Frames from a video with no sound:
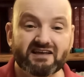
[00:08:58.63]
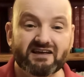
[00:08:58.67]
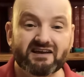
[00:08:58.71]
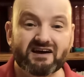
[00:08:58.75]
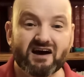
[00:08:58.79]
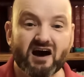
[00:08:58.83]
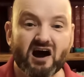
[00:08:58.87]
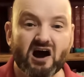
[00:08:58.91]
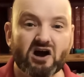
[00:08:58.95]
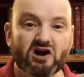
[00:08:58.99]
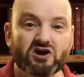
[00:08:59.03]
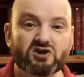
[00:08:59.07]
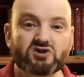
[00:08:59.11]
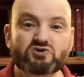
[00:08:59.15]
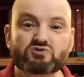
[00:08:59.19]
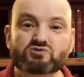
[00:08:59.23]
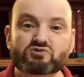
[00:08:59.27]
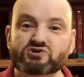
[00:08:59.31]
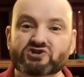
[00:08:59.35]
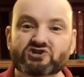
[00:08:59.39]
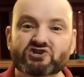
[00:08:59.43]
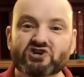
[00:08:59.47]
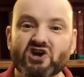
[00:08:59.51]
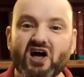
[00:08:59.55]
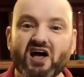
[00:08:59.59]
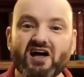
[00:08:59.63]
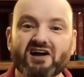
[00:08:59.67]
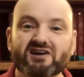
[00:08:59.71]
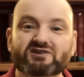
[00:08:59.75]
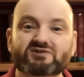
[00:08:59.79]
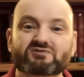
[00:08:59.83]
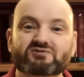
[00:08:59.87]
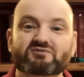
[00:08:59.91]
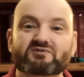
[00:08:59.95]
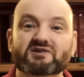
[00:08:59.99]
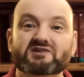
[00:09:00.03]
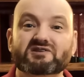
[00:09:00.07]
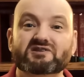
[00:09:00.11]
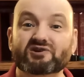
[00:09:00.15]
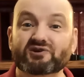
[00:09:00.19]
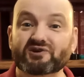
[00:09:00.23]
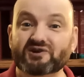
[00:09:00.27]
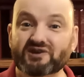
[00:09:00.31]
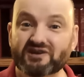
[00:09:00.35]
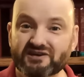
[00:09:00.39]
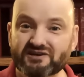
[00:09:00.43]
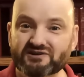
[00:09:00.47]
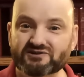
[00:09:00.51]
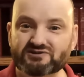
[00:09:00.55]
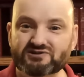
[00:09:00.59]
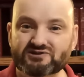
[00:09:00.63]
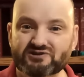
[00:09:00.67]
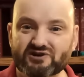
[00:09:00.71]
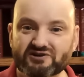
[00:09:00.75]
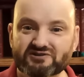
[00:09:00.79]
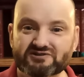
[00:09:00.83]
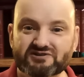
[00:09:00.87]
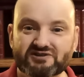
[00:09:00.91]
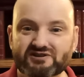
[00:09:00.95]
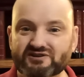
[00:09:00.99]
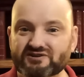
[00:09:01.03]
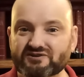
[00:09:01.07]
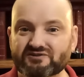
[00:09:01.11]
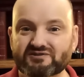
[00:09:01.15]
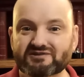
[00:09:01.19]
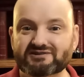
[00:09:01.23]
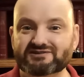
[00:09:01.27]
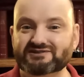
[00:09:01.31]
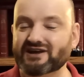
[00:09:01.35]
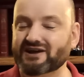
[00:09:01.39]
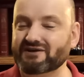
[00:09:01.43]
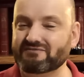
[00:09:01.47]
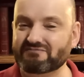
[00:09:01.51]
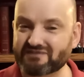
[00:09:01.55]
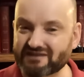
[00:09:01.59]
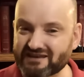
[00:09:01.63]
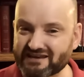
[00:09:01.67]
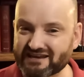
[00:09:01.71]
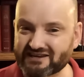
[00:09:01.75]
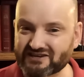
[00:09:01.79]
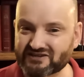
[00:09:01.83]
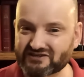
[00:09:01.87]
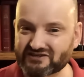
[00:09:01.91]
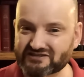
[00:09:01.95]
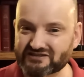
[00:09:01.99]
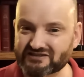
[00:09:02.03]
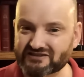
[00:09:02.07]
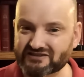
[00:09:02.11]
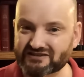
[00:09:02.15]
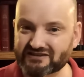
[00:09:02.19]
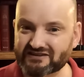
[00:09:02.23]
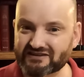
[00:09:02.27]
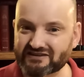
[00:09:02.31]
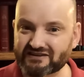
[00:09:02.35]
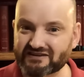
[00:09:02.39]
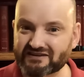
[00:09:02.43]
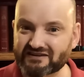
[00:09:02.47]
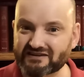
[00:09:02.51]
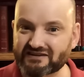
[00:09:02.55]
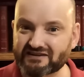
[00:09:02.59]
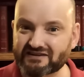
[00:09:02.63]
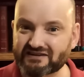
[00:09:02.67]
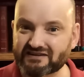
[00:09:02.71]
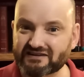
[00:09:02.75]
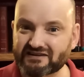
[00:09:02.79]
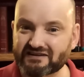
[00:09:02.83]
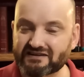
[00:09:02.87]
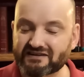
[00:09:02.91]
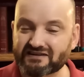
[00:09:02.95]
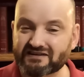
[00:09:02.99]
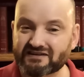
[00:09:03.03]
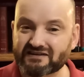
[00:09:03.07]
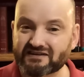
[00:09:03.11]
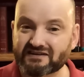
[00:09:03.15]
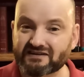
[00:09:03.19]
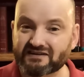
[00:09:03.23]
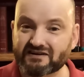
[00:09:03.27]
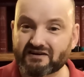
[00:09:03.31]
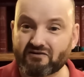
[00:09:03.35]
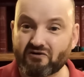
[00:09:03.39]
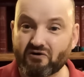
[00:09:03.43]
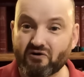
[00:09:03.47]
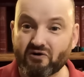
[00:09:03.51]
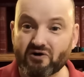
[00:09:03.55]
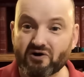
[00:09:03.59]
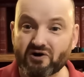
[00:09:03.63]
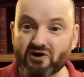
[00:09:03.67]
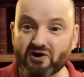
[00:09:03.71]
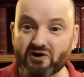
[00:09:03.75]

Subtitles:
are you shocked when your kid starts to do the same things? Or